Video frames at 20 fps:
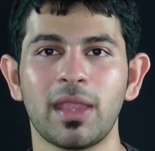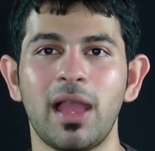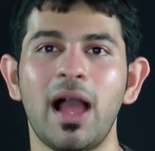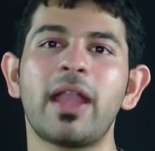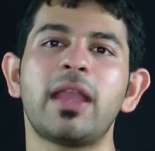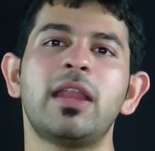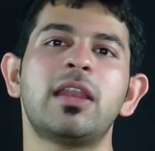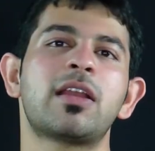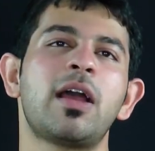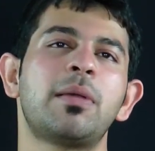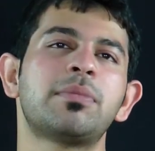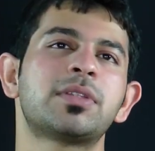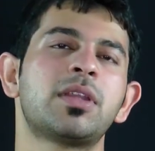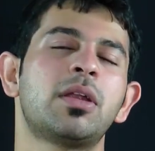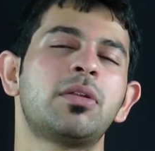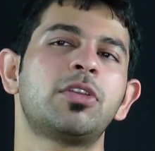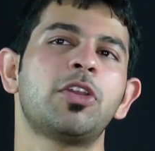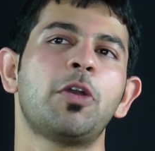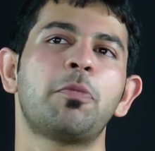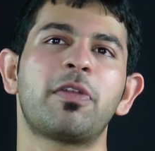Again, it comes
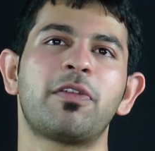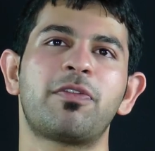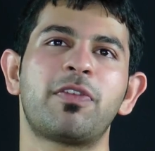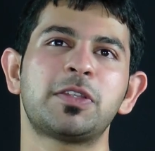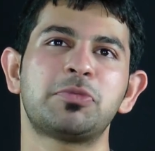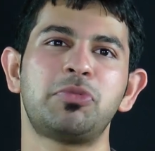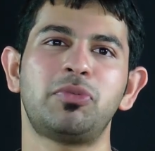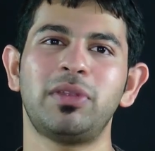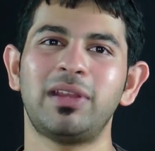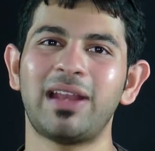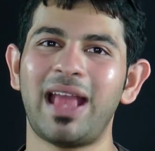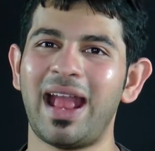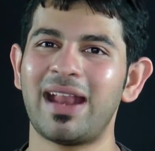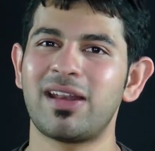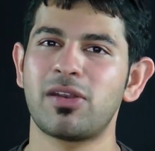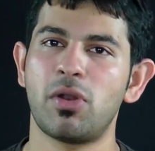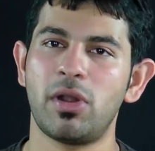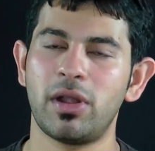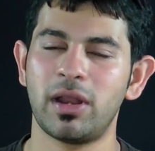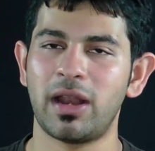down to your preference between
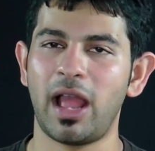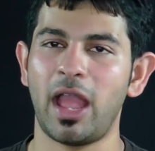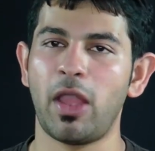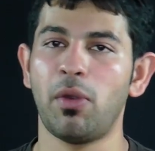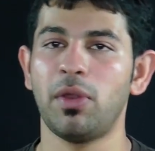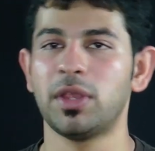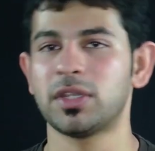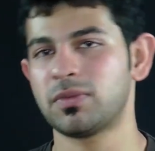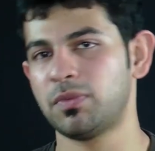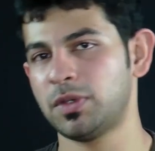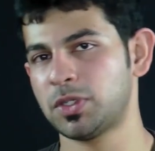Android and iOS.